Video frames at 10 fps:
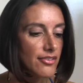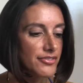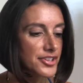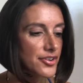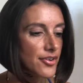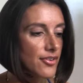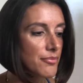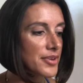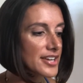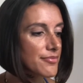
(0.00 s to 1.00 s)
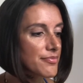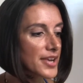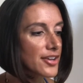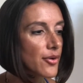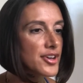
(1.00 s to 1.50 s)

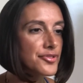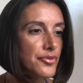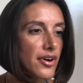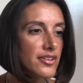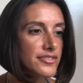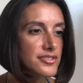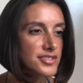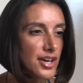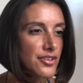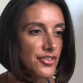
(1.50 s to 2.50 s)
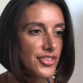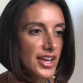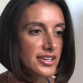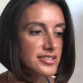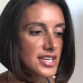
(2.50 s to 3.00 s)
by going through all of those other things,